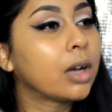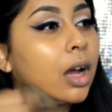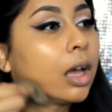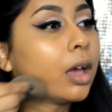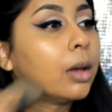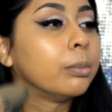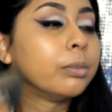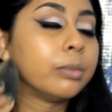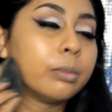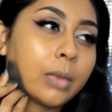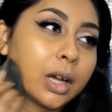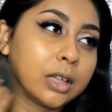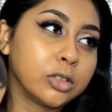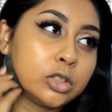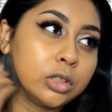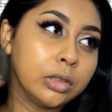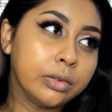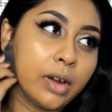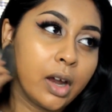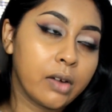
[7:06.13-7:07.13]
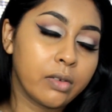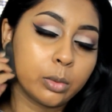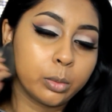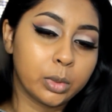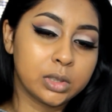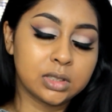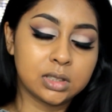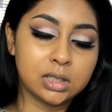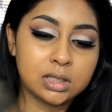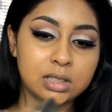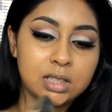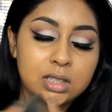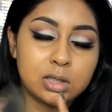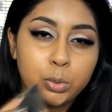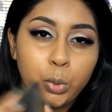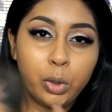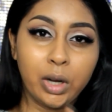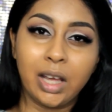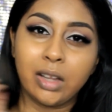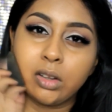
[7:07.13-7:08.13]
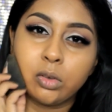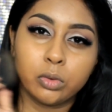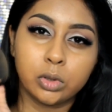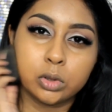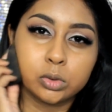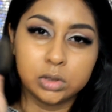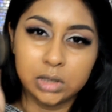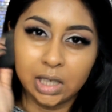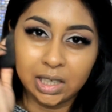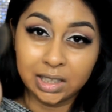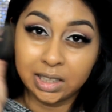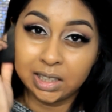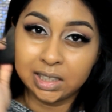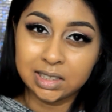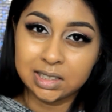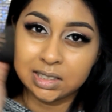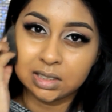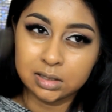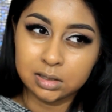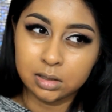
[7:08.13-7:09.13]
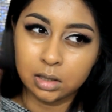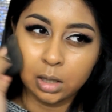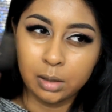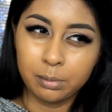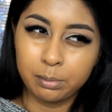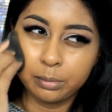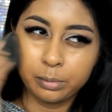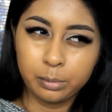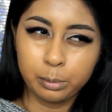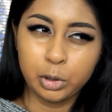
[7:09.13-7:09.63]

um, my two favourite ones is this one and the Real Techniques Com